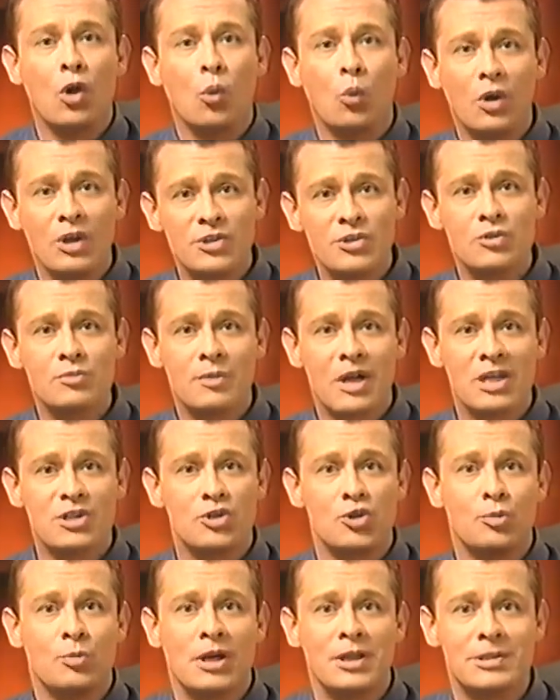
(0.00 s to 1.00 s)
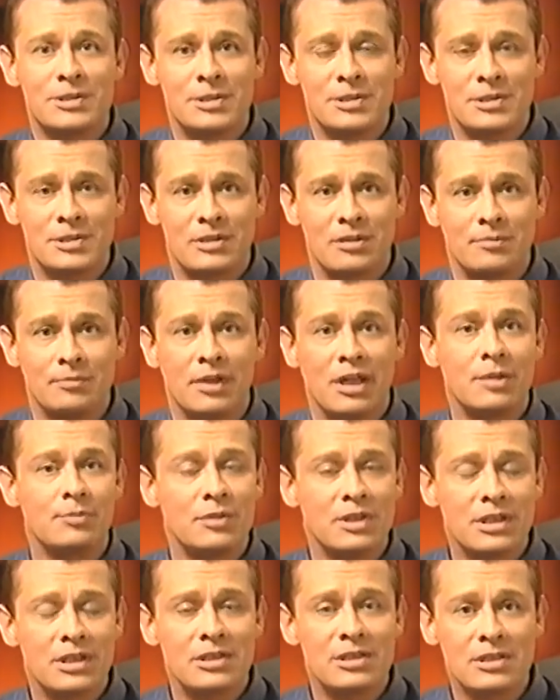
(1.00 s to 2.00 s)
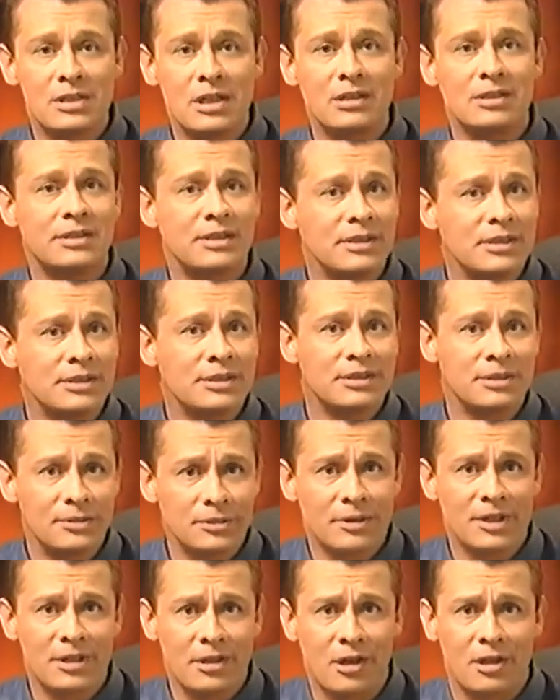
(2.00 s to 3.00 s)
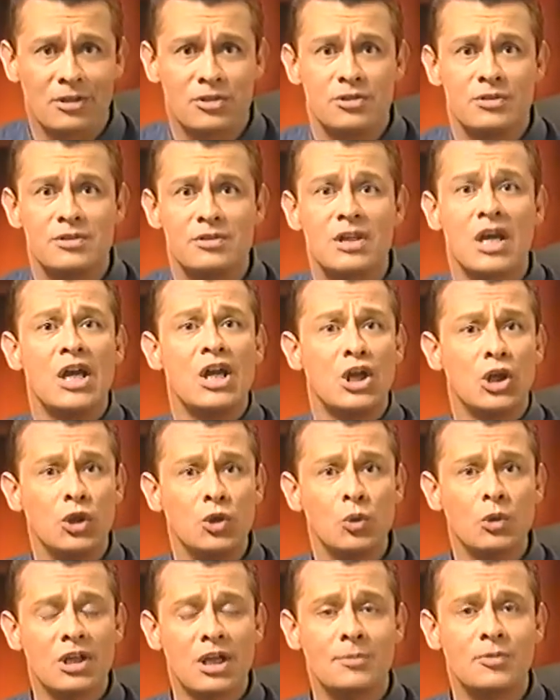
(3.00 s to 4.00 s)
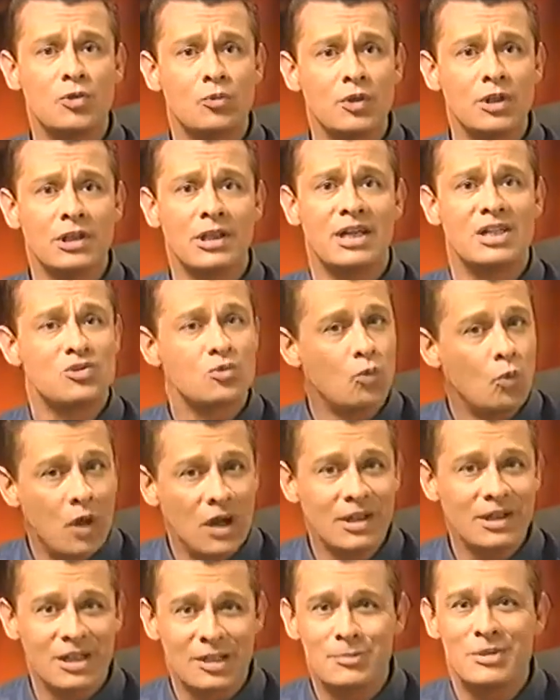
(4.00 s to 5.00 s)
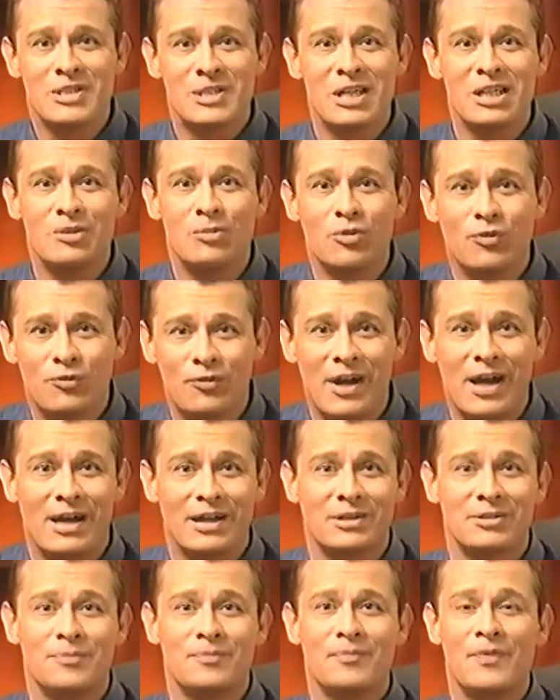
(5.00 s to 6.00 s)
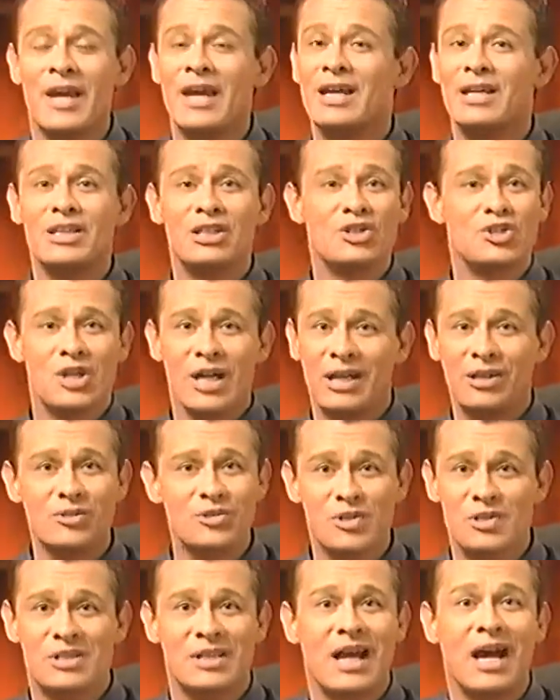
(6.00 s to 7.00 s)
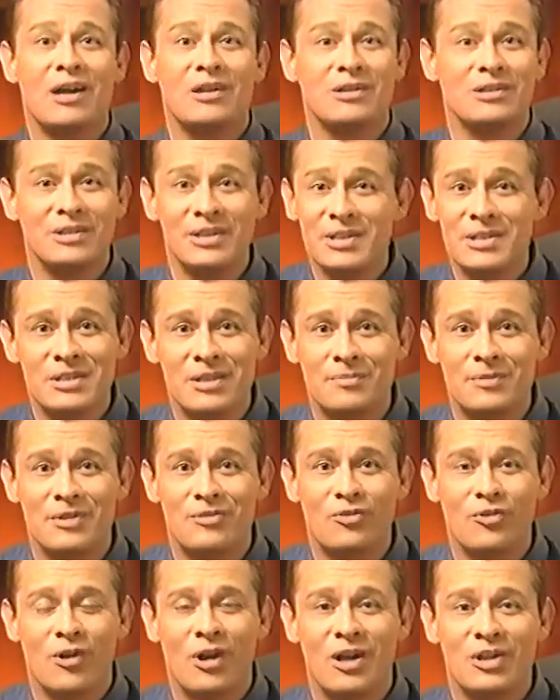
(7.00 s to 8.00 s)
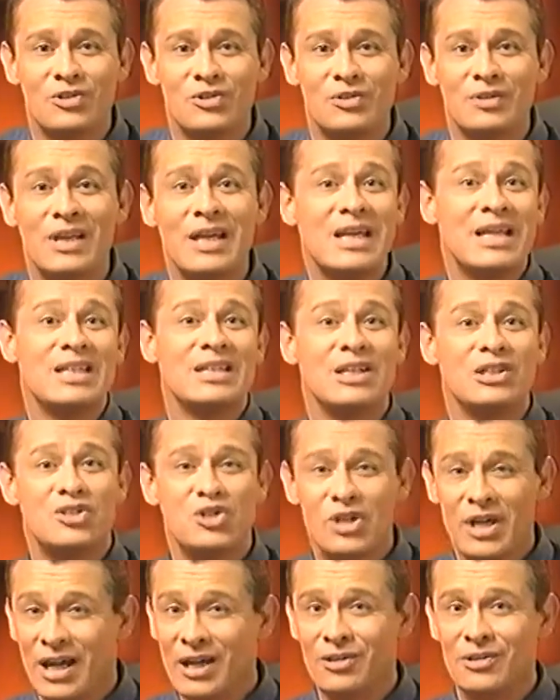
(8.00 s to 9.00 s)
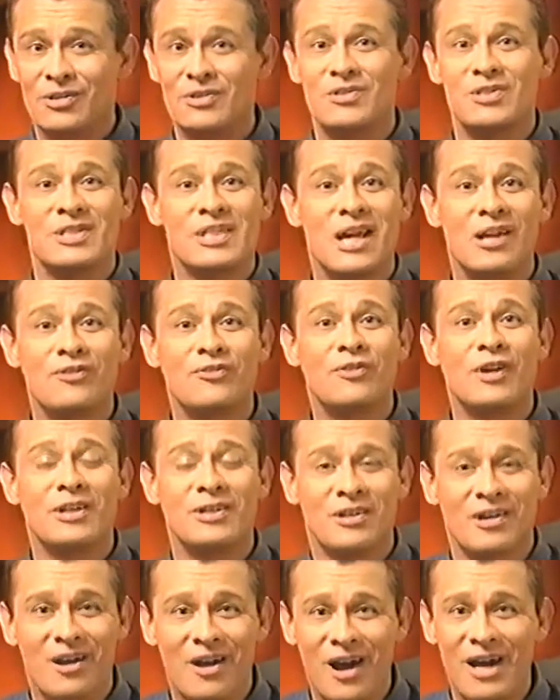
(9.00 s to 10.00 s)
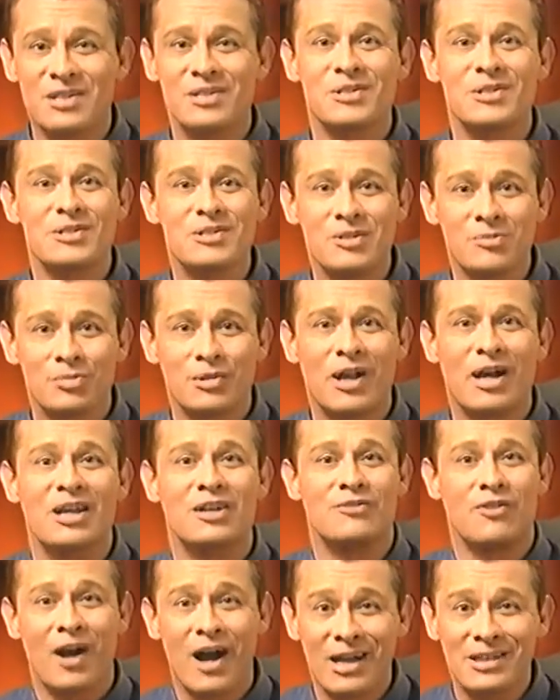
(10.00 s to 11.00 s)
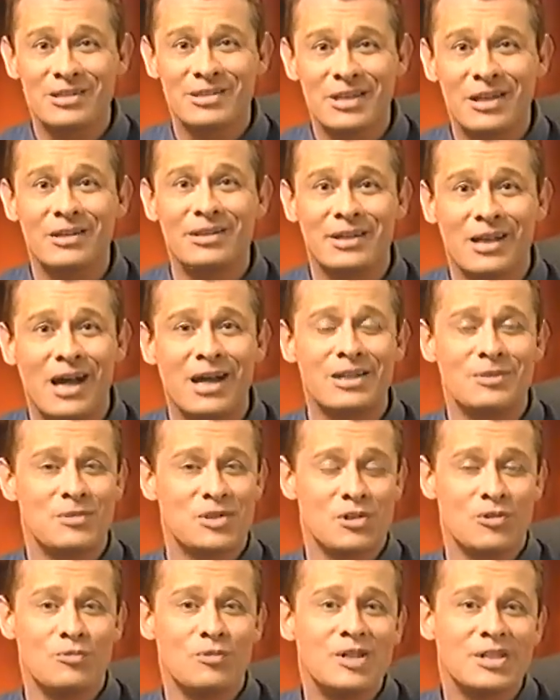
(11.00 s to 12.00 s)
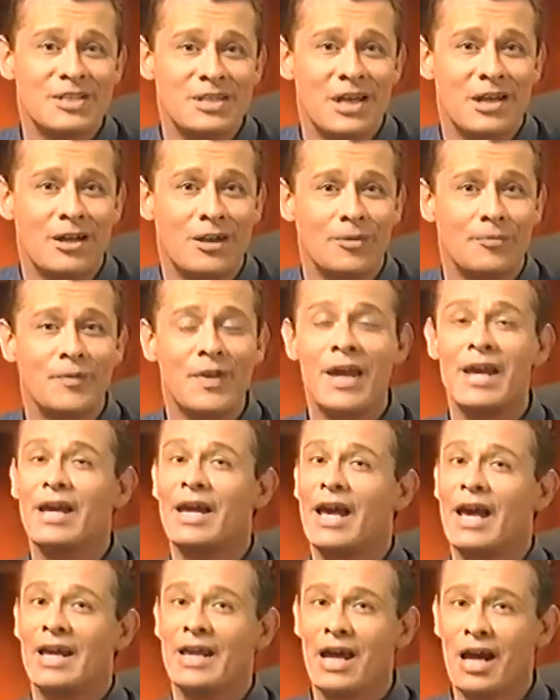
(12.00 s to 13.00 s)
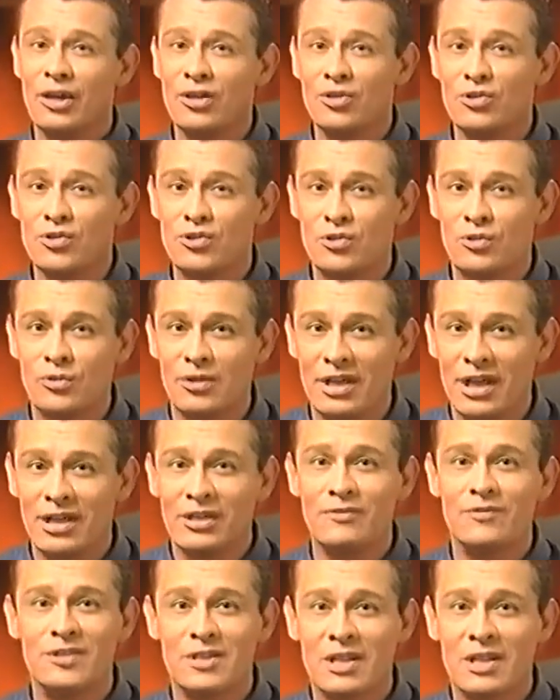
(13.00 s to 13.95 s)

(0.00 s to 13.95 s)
Once you master my system and begin selling in internet auctions, you will come to realize one unmistakable fact. The challenge isn't how to list something for auction. The challenge is how to find a constant supply of hot selling items to resell, and how to use creative